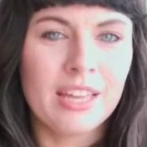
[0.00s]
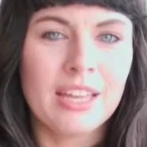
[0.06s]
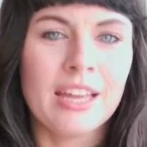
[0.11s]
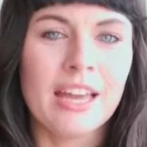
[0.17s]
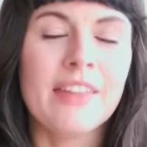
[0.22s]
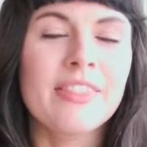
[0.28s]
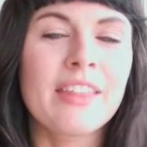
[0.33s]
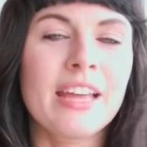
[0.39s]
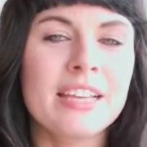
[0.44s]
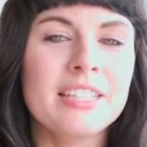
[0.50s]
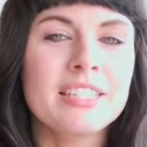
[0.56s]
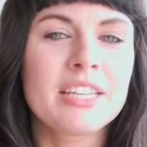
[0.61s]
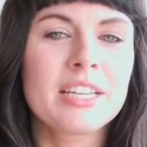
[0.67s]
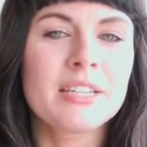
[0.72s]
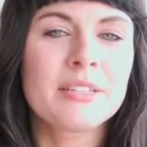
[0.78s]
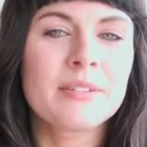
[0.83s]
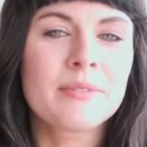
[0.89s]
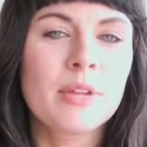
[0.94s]
And that's
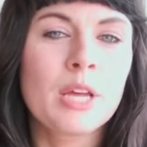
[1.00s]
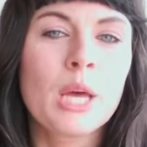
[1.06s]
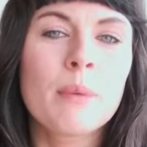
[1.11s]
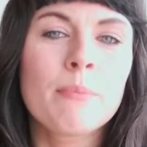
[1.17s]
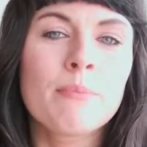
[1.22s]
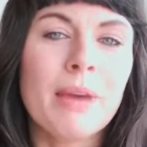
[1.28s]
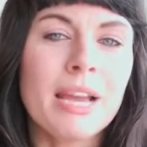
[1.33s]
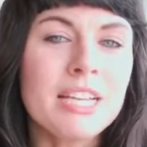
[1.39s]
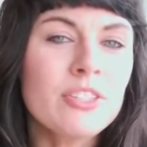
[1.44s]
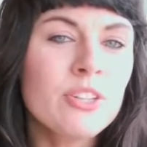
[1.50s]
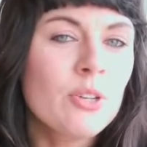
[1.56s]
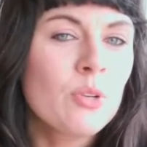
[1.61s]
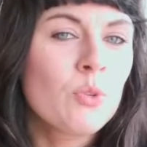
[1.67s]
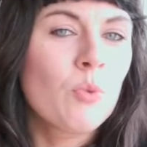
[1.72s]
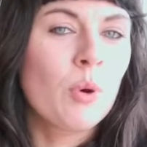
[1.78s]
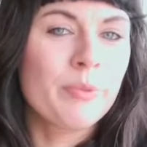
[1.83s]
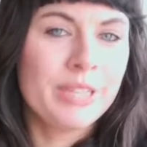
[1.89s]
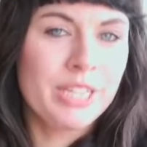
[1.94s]
that, based on
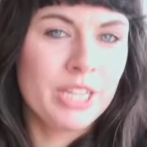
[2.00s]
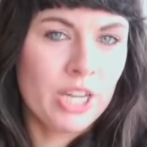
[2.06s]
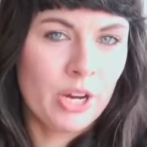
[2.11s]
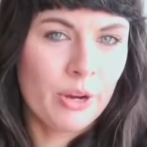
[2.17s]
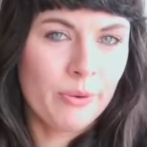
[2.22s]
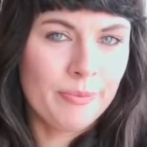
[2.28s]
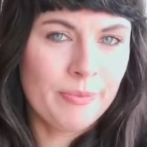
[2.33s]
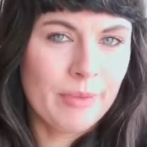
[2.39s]
what we know